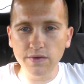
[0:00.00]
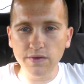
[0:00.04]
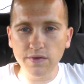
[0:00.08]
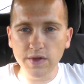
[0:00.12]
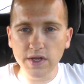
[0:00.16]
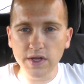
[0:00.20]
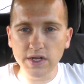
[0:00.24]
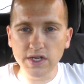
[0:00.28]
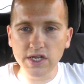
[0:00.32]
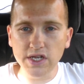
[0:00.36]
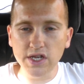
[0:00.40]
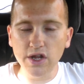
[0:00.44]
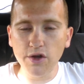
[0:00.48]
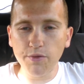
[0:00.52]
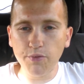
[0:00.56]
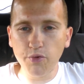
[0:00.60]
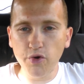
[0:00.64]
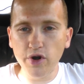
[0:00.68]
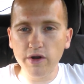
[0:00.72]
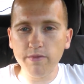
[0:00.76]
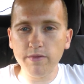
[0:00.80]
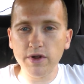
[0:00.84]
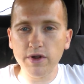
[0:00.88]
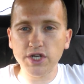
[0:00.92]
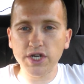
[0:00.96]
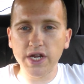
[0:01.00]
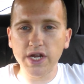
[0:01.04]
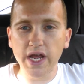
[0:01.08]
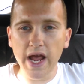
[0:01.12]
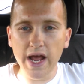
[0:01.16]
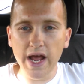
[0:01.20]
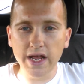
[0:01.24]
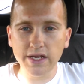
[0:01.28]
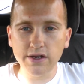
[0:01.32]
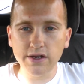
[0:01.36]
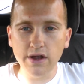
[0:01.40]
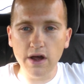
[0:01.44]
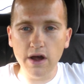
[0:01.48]
it's still pretty much a
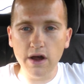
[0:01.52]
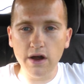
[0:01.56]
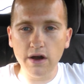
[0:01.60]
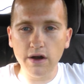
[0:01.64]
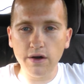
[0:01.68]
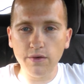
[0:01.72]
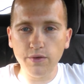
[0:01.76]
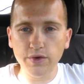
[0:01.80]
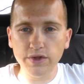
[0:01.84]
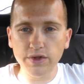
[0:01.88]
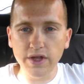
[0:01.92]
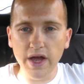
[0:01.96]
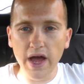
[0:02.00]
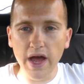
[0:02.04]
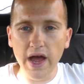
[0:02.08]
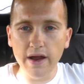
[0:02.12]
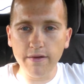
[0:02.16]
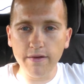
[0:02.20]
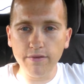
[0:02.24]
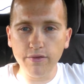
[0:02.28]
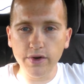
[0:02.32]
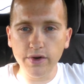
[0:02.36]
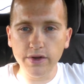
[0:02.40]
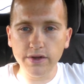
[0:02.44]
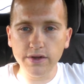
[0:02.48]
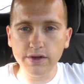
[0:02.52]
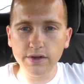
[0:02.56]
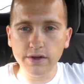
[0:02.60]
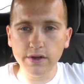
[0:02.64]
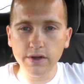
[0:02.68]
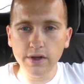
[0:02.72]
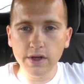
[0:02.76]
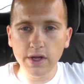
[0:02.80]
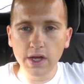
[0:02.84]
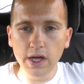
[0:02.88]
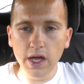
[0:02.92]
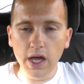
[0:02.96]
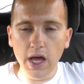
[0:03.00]
gas car with the hybrids.
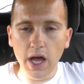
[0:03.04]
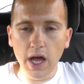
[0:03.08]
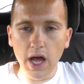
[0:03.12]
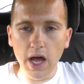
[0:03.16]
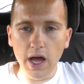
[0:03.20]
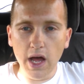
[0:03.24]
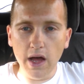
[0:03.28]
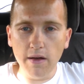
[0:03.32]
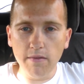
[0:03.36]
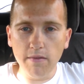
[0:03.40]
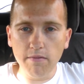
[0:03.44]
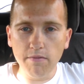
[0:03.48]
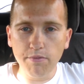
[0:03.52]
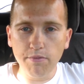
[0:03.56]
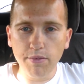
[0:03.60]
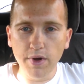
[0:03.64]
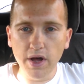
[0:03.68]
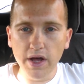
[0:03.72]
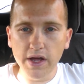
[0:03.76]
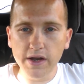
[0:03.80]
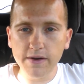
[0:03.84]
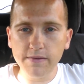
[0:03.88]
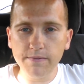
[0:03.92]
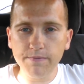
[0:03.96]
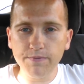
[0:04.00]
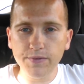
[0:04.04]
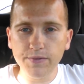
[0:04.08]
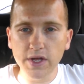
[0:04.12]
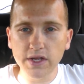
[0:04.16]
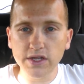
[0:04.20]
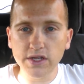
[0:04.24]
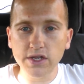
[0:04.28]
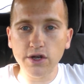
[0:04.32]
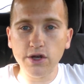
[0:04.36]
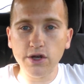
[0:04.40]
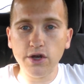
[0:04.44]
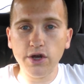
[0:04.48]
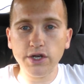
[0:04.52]
But
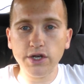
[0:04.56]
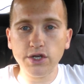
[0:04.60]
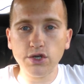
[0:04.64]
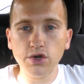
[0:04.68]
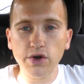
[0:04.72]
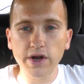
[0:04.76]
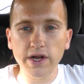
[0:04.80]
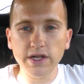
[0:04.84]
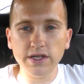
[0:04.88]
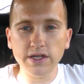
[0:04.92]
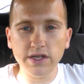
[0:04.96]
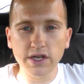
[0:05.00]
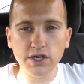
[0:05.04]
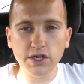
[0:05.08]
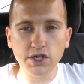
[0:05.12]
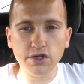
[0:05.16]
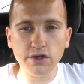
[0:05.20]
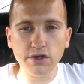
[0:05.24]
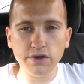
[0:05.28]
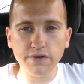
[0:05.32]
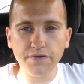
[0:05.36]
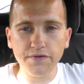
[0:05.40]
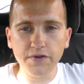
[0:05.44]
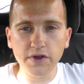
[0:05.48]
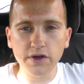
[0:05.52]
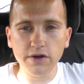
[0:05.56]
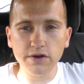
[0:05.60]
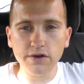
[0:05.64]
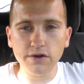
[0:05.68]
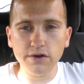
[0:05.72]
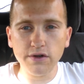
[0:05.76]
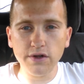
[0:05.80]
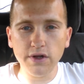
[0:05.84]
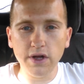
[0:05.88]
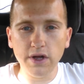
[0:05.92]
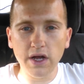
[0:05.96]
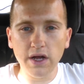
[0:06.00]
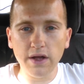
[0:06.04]
it's a good transitional
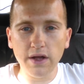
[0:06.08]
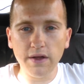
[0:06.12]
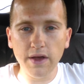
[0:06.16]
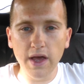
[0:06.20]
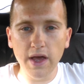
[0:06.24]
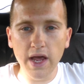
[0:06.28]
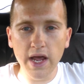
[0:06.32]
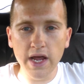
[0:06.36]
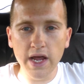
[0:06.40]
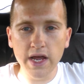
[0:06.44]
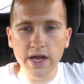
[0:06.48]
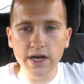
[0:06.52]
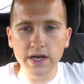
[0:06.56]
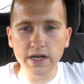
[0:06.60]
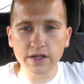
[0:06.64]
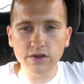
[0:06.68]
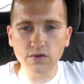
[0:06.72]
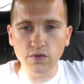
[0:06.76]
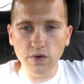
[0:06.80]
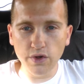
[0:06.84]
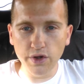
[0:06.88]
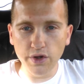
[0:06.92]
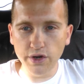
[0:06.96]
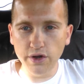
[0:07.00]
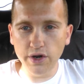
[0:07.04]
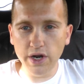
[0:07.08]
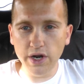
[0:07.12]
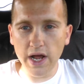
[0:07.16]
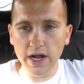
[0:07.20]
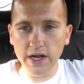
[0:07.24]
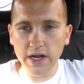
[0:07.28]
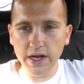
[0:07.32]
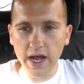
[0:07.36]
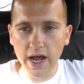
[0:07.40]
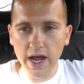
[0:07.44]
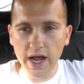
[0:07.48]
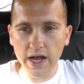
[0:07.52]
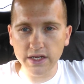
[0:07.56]
vehicle, and it's really good
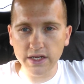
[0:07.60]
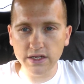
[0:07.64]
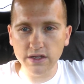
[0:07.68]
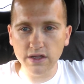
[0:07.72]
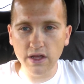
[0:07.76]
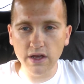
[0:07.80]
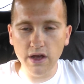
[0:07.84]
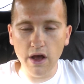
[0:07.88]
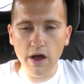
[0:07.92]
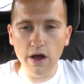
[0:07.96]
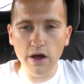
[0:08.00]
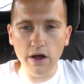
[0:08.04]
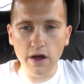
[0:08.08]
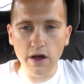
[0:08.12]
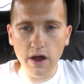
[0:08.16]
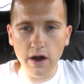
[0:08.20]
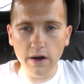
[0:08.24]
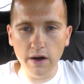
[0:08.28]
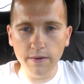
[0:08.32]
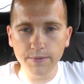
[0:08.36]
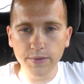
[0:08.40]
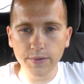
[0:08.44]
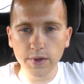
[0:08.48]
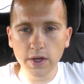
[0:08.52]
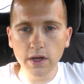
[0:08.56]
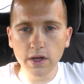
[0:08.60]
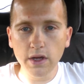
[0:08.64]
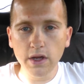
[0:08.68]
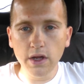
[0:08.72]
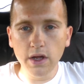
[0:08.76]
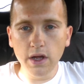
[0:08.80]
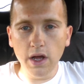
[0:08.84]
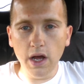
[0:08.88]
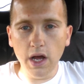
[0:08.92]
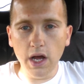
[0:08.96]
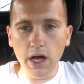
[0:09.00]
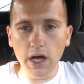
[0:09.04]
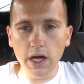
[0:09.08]
on gas. They all
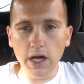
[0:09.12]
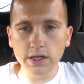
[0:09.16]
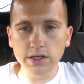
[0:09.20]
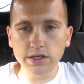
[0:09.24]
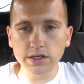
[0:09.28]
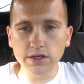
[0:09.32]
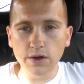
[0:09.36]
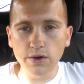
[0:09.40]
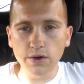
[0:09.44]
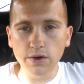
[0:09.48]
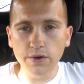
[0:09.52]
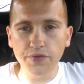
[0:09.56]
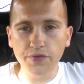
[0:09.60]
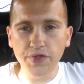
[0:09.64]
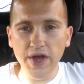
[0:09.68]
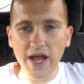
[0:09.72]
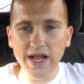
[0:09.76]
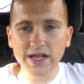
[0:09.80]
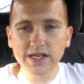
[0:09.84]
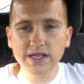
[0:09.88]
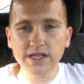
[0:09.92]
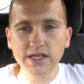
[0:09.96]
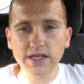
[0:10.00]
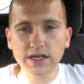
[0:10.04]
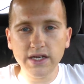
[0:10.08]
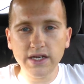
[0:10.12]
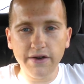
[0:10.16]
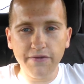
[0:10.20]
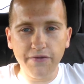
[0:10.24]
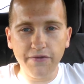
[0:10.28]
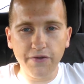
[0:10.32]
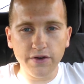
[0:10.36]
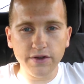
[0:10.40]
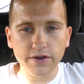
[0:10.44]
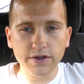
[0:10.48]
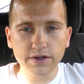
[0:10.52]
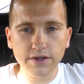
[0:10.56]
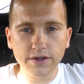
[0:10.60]
are. So that's the
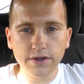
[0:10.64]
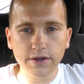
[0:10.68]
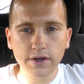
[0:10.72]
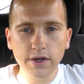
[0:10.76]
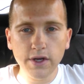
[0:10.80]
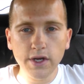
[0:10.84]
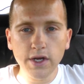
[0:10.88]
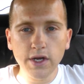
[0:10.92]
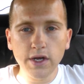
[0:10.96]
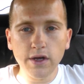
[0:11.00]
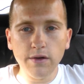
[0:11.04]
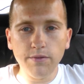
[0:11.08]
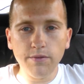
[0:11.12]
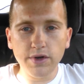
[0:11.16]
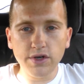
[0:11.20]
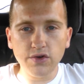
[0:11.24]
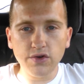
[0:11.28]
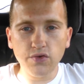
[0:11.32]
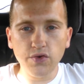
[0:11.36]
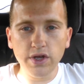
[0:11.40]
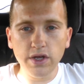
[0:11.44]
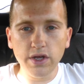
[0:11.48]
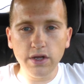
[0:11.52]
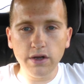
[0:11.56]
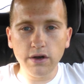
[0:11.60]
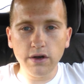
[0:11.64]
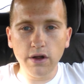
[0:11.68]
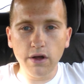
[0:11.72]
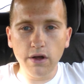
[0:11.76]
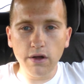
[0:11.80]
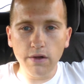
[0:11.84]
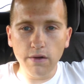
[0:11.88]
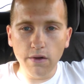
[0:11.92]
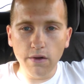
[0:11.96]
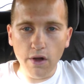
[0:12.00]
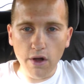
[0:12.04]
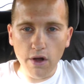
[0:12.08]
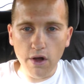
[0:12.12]
difference between
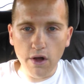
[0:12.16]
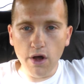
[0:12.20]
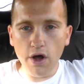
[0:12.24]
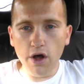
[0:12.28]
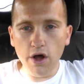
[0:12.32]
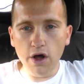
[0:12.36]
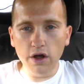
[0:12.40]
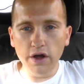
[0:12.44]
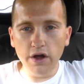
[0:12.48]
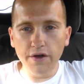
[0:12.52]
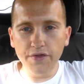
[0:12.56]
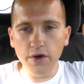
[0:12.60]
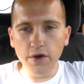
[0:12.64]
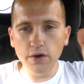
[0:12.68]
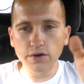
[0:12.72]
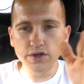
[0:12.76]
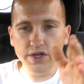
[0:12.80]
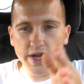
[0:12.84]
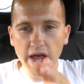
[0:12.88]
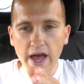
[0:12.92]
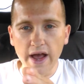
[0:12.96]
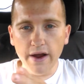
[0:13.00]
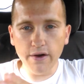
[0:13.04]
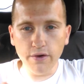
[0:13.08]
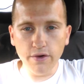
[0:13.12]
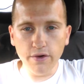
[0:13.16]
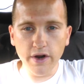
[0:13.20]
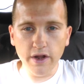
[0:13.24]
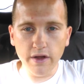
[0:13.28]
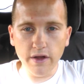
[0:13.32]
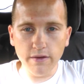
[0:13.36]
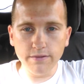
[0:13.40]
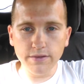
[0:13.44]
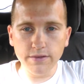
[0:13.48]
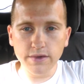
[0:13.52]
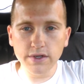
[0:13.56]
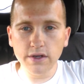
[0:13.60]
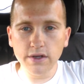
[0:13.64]
all of those
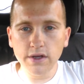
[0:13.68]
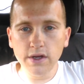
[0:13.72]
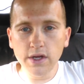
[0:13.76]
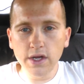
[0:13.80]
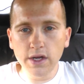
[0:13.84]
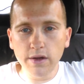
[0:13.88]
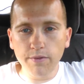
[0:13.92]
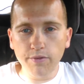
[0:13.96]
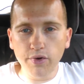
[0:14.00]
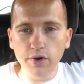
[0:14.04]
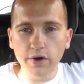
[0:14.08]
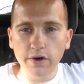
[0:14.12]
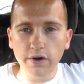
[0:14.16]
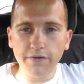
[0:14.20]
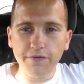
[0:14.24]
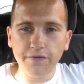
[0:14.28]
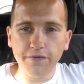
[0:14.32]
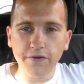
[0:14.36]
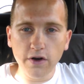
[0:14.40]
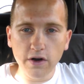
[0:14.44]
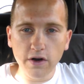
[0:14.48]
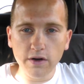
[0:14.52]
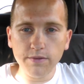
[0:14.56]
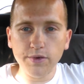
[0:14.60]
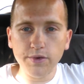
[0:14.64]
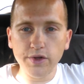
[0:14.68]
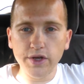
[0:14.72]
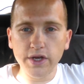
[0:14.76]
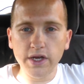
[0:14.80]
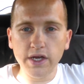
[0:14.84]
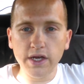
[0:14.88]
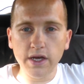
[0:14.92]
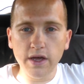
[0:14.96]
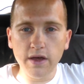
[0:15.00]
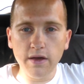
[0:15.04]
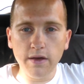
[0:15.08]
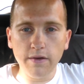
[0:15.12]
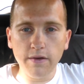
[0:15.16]
acronyms.
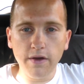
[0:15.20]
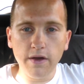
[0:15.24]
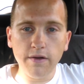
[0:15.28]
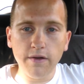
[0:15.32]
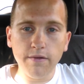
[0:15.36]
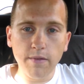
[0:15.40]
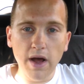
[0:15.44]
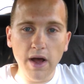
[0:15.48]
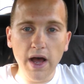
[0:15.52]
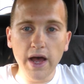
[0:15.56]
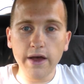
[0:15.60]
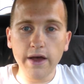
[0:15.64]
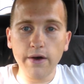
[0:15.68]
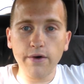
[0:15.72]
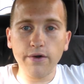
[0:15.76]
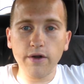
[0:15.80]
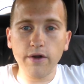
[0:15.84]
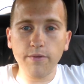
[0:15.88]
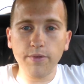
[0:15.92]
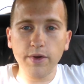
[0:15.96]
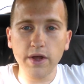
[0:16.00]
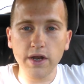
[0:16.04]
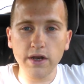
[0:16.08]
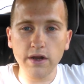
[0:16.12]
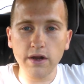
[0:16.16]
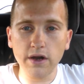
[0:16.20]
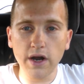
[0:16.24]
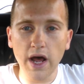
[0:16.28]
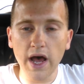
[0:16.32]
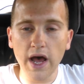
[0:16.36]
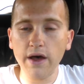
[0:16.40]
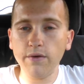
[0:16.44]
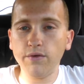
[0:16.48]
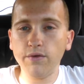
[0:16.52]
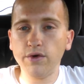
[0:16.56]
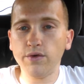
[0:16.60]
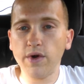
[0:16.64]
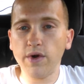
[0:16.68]
Preferably, in my own opinion,
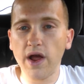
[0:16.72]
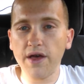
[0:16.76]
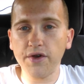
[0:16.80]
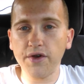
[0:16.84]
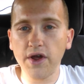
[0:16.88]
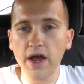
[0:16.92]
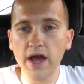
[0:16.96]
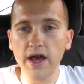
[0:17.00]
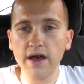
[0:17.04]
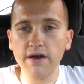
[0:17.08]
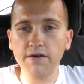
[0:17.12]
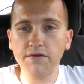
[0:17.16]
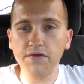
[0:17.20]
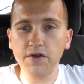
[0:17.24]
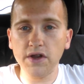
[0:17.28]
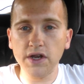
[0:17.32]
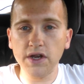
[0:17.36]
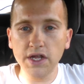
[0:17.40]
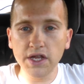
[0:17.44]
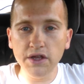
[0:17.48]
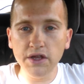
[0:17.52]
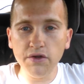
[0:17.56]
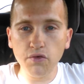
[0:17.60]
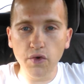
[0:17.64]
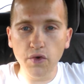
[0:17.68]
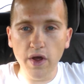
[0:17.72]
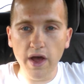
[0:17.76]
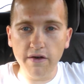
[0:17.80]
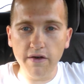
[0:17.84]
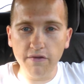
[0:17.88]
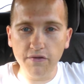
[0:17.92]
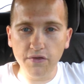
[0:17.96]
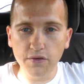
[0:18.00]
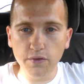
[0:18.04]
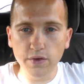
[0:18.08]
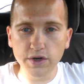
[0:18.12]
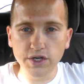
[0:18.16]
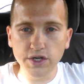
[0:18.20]
I would rather have an
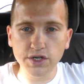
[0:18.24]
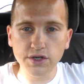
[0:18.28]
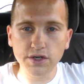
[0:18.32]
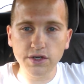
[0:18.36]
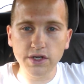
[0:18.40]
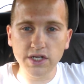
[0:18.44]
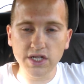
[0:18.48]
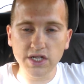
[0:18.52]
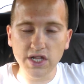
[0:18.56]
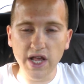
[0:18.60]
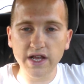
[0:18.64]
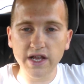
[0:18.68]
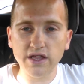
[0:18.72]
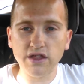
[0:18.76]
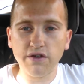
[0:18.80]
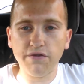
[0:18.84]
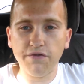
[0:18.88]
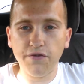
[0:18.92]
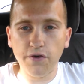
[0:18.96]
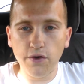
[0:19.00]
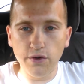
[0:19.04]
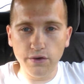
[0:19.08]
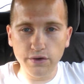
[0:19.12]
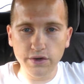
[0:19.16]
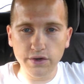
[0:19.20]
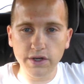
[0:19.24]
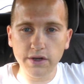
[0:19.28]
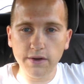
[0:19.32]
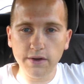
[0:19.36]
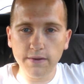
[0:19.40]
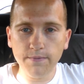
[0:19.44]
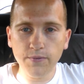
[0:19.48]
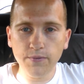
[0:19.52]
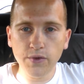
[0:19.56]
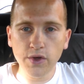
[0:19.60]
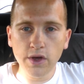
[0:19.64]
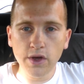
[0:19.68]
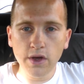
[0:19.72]
EREV, which is like the Volt,
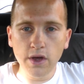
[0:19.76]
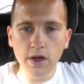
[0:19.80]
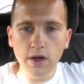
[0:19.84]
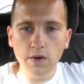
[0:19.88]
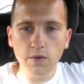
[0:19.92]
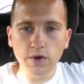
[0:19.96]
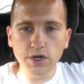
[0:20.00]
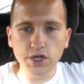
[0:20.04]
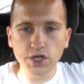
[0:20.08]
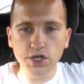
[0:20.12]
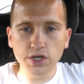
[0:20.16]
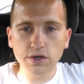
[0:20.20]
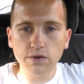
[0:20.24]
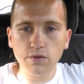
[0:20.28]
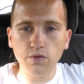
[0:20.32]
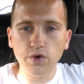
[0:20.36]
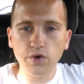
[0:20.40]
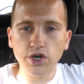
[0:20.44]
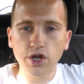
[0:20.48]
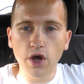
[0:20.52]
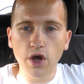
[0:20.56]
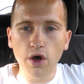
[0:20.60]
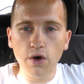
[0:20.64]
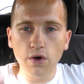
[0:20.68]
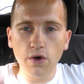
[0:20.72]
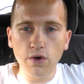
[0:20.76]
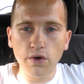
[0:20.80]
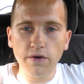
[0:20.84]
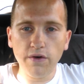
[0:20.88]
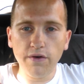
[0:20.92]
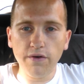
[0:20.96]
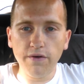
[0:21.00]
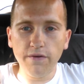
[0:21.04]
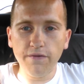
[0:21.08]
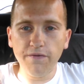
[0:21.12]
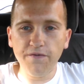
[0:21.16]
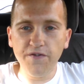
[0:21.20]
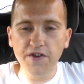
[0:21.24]
which would go
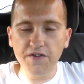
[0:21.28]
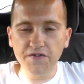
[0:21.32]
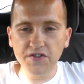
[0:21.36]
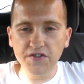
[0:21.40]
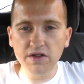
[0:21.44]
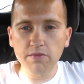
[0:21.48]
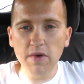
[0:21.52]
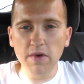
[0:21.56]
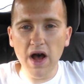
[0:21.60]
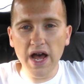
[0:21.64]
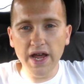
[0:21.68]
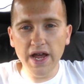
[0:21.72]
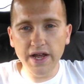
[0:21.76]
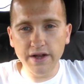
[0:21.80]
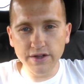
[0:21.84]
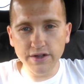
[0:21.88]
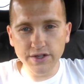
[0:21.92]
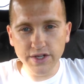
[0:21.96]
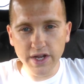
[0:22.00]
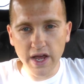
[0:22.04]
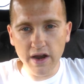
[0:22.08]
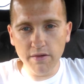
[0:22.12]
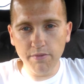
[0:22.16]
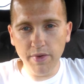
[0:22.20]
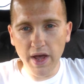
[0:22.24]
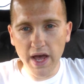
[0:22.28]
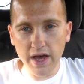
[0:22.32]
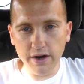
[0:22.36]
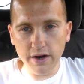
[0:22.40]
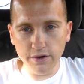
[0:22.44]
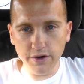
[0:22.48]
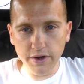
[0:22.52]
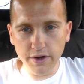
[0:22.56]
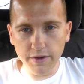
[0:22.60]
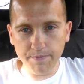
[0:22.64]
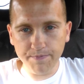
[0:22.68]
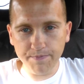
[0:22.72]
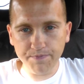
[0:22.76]
50 miles on
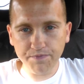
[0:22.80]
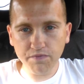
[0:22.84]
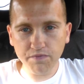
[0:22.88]
battery.